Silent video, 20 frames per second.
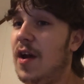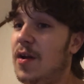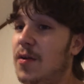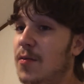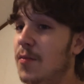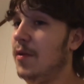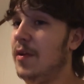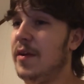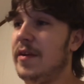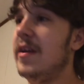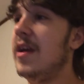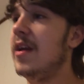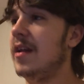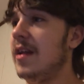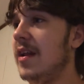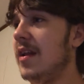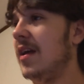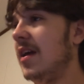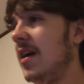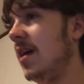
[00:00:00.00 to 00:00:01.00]
I don't really need
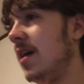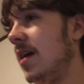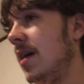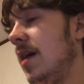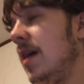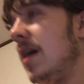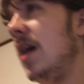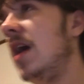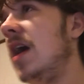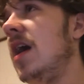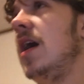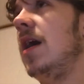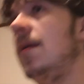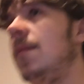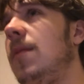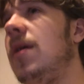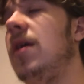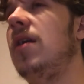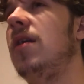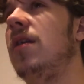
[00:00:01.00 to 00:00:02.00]
it. I
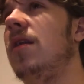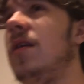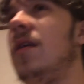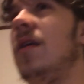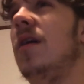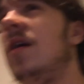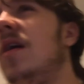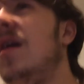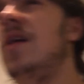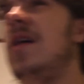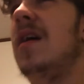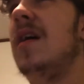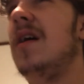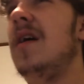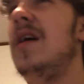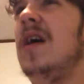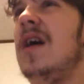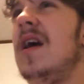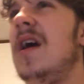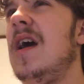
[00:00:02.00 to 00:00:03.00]
mean,
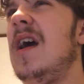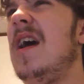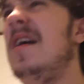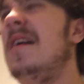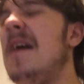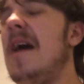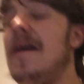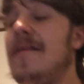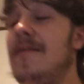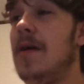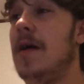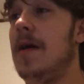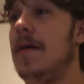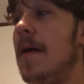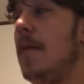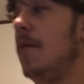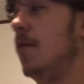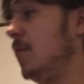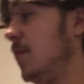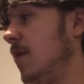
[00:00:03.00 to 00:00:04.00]

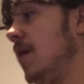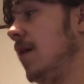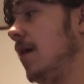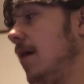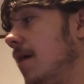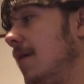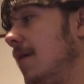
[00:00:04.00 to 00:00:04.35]
that would be